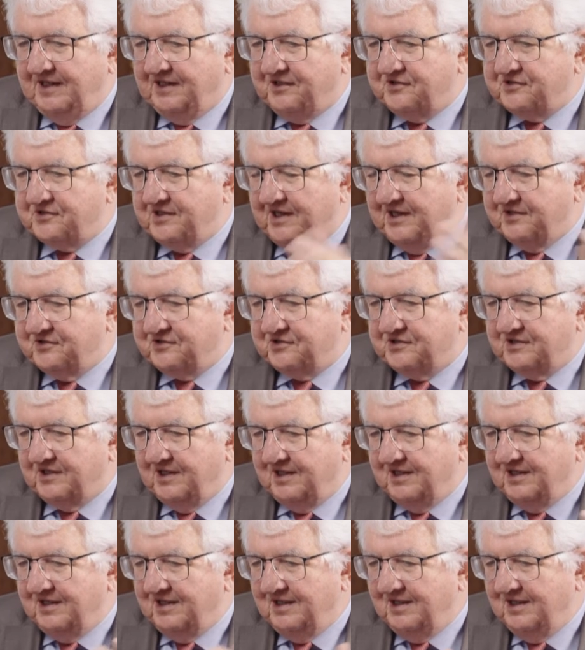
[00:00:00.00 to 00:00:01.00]
excess
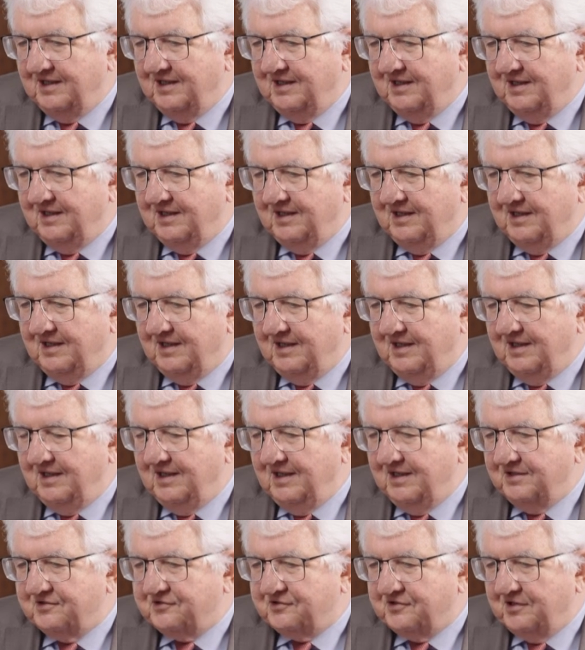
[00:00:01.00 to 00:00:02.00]

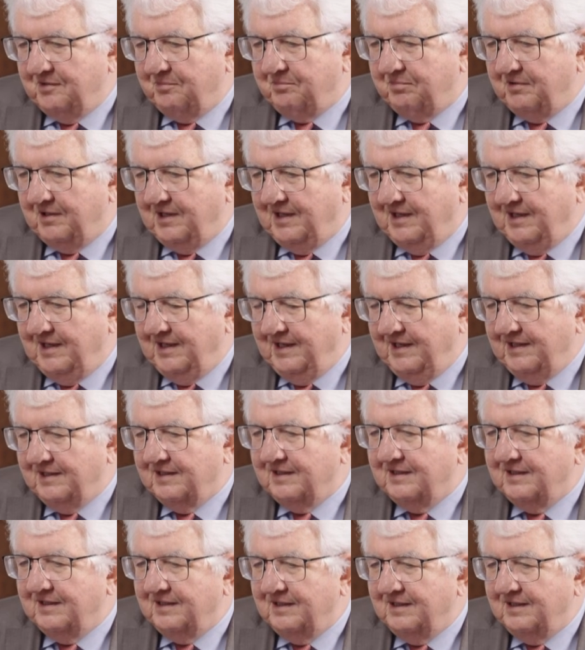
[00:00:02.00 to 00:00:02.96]
supply